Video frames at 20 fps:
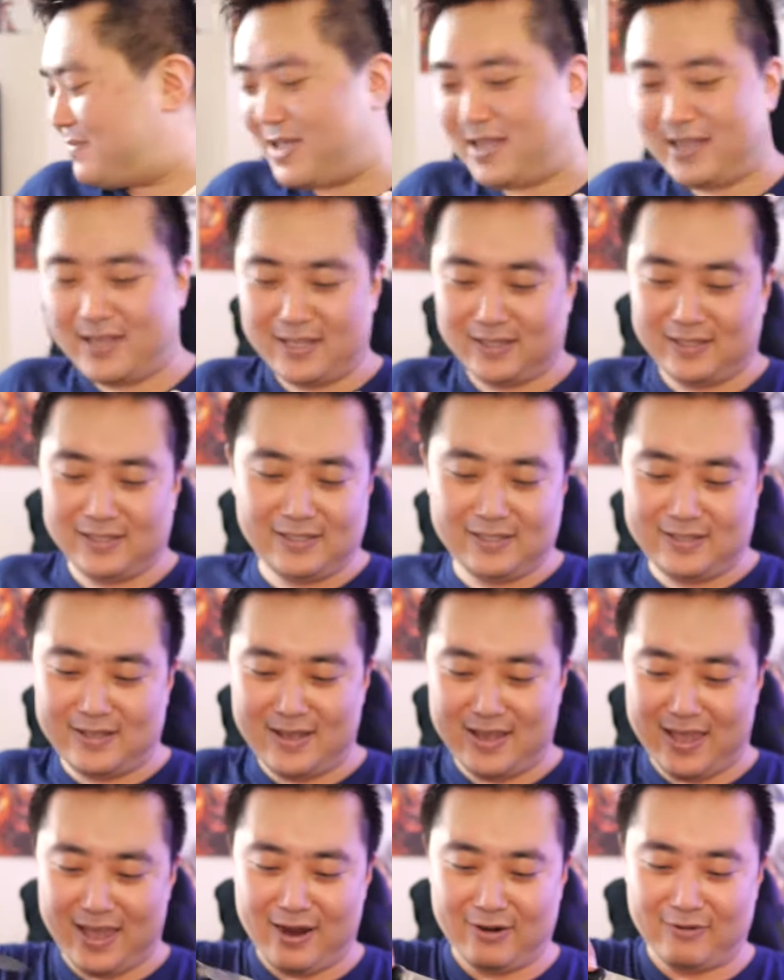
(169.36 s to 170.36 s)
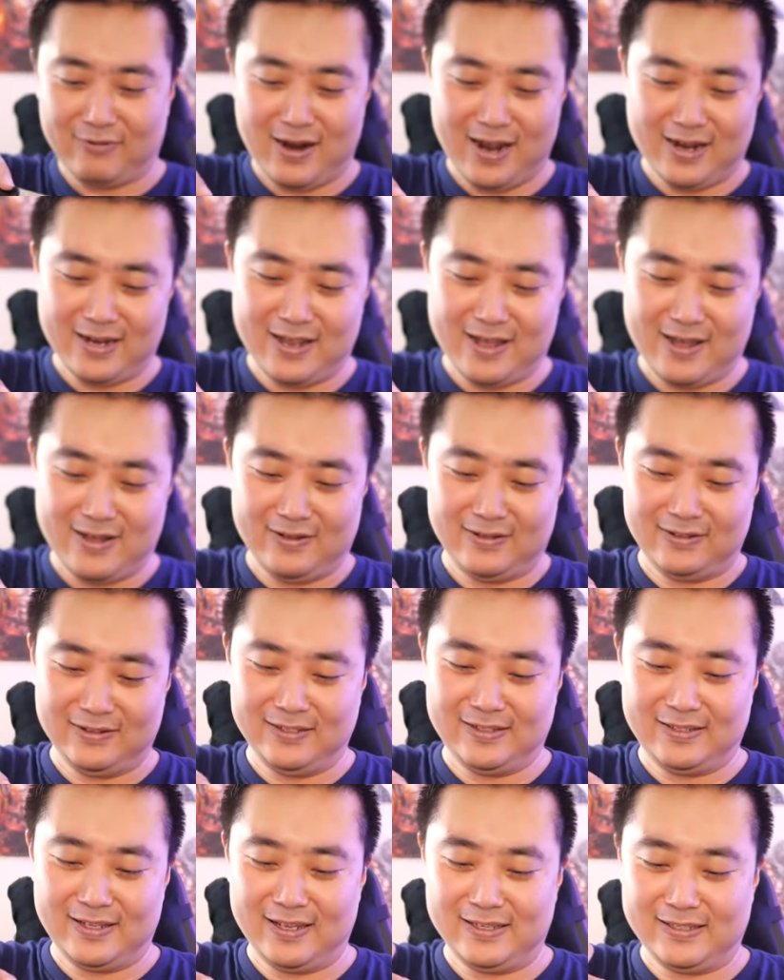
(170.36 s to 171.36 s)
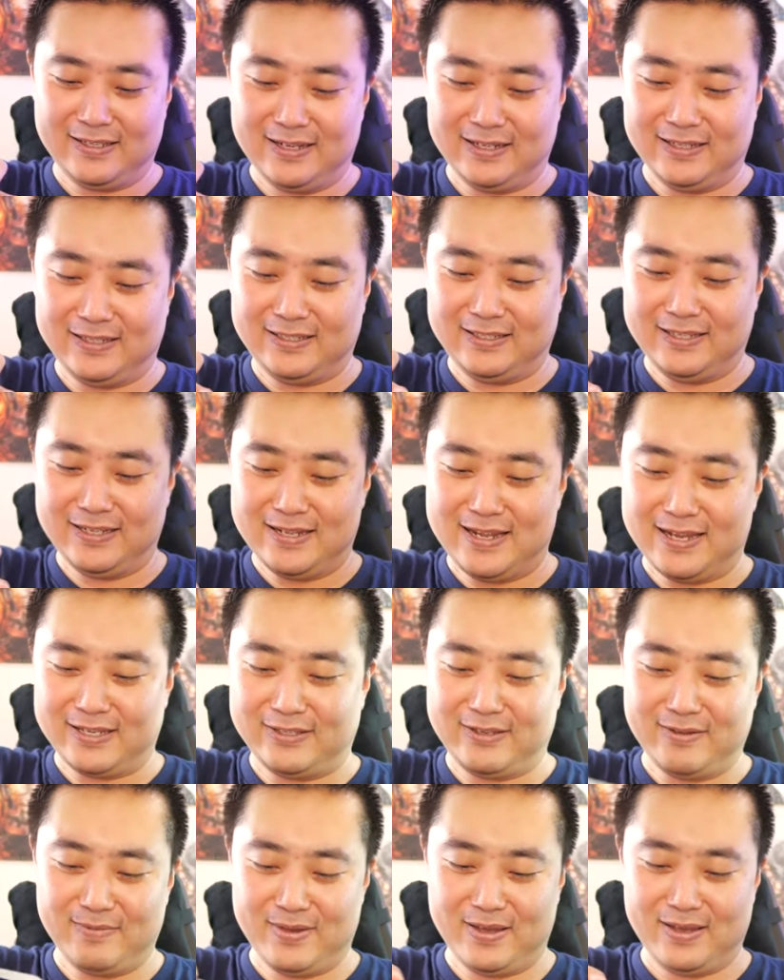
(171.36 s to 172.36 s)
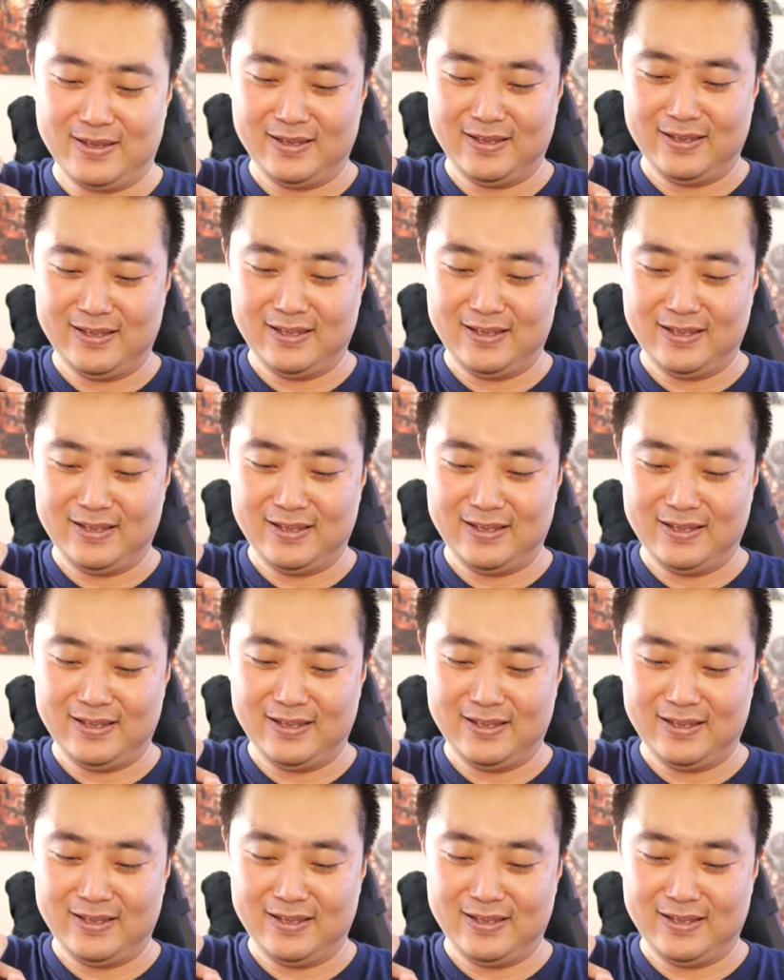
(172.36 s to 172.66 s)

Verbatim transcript: man, get this thing out right now. This thing is gonna sit next to me.